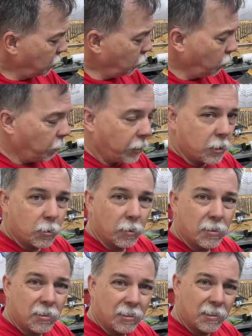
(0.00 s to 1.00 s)
You want to make
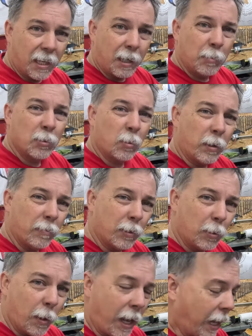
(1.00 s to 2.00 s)
sure it's the same as whatever
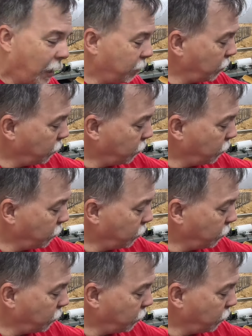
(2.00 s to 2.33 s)
you have.